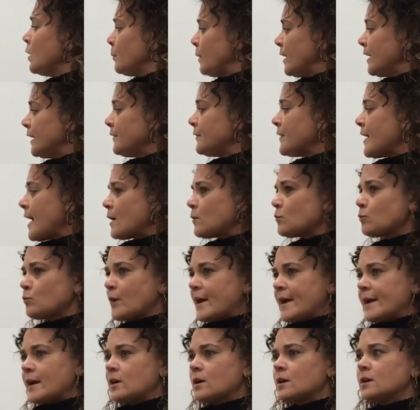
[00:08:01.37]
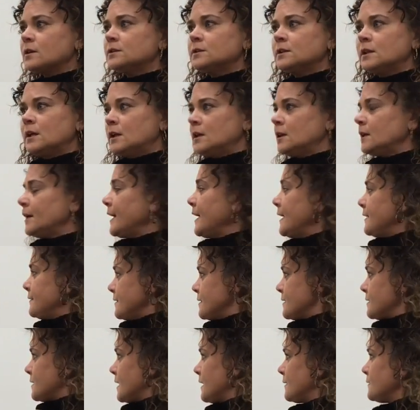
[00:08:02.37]
But in that rare
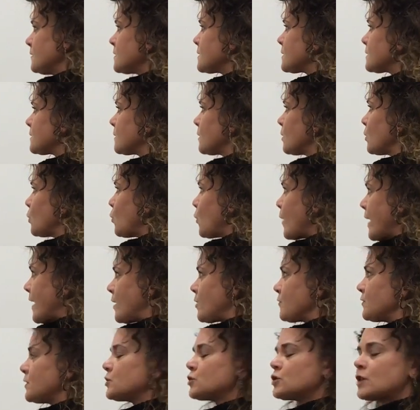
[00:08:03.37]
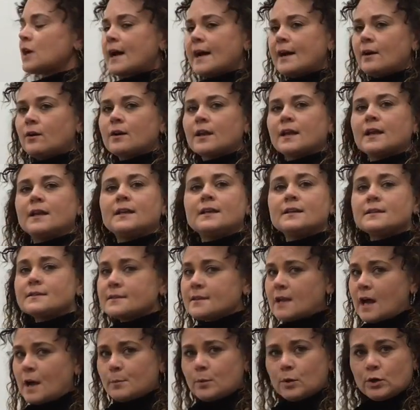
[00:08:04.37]
instance where the child
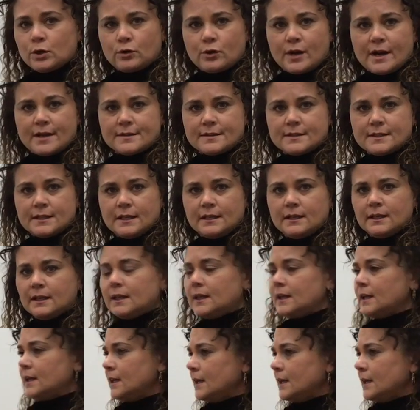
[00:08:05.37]
is not progressing,